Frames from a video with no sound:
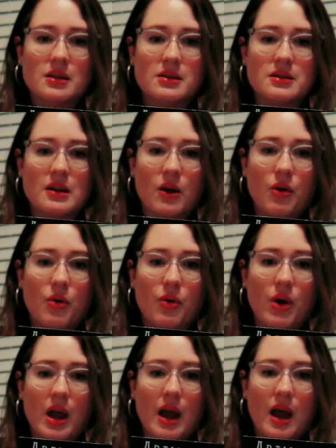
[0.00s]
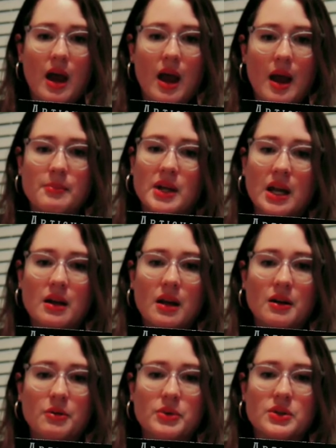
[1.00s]
So I'm not
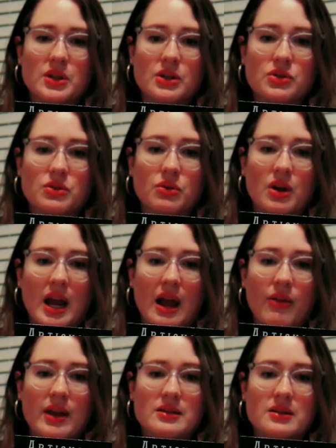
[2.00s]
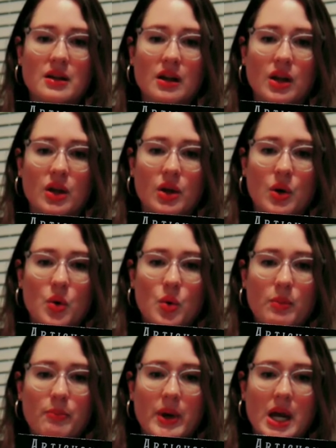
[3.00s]
100% sure how that's going to
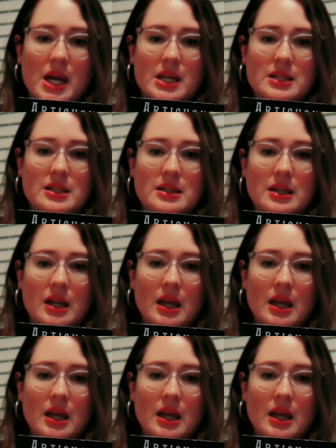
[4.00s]
go, but